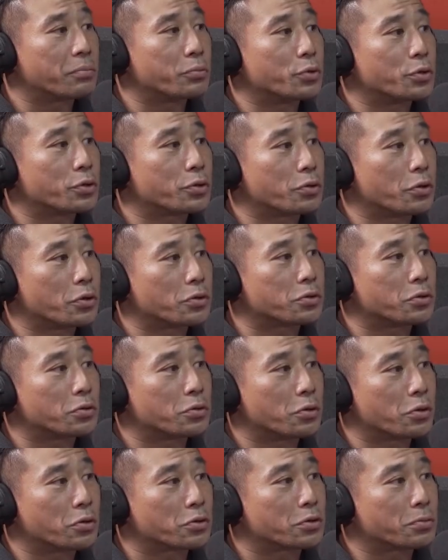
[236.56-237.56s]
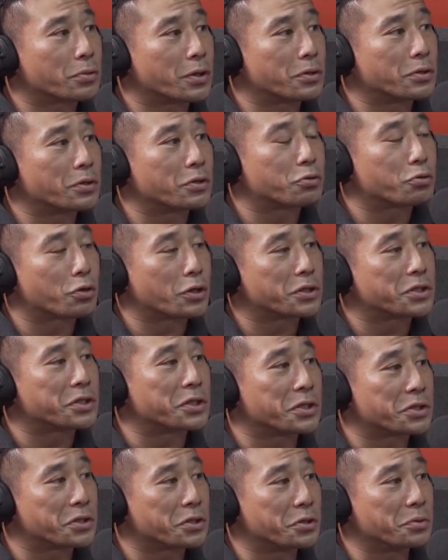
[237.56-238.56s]
that book also talks about the trust
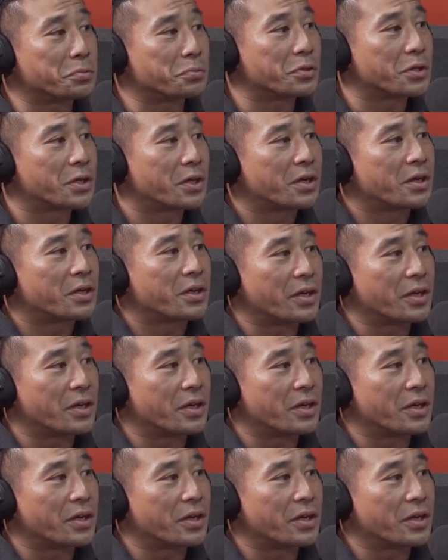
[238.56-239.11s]
system.